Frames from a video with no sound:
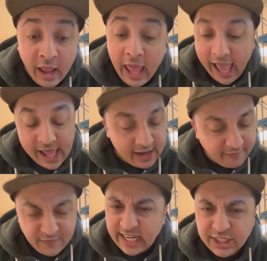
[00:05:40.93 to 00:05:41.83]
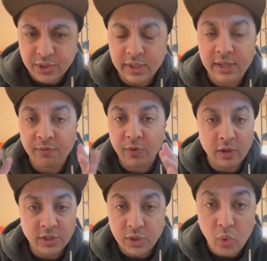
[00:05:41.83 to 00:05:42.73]
And eventually, for
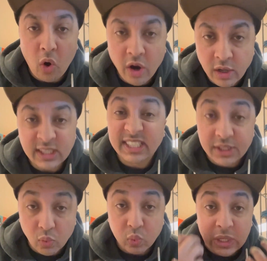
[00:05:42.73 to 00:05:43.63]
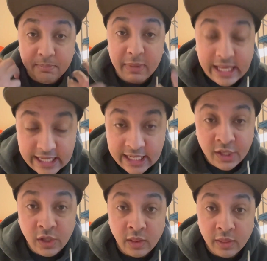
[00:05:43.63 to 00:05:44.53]
those who are still
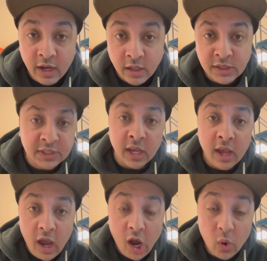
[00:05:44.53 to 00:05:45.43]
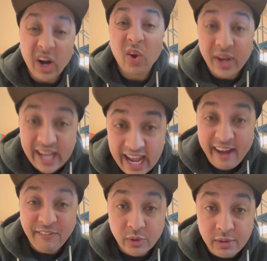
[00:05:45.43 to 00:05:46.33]
remaking theirs, or are going to
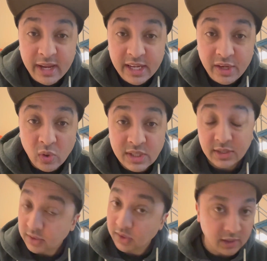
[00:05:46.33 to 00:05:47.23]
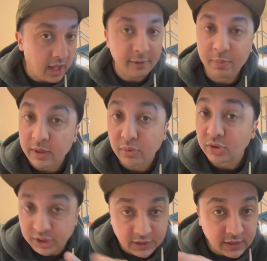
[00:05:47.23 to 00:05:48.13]
have to remake yours. There's a lot of people
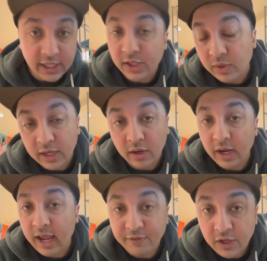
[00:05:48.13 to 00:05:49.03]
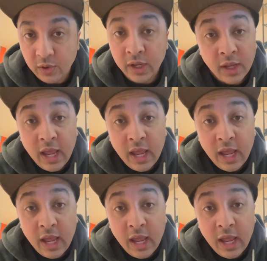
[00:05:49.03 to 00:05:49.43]
just like you that are gonna have to do it.